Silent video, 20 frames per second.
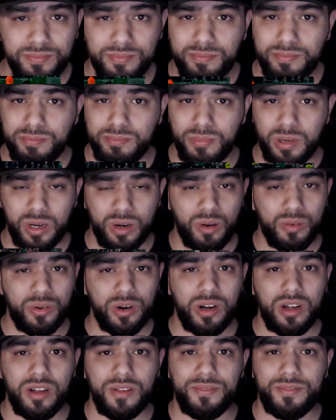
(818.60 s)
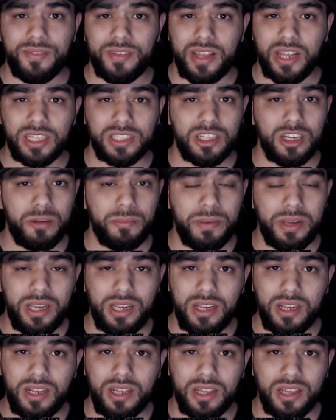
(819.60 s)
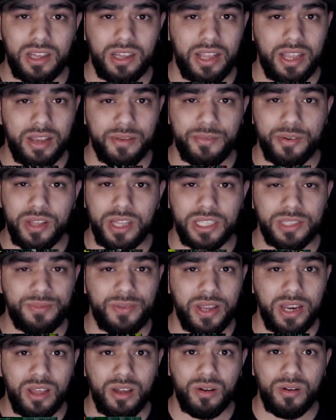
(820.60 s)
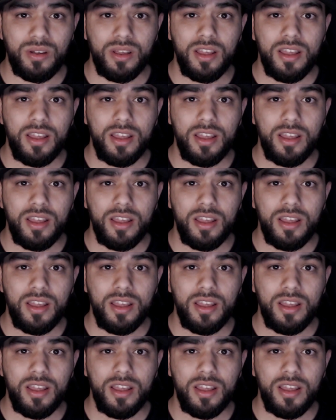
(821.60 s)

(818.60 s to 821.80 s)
But overall, that's going to be it for this video.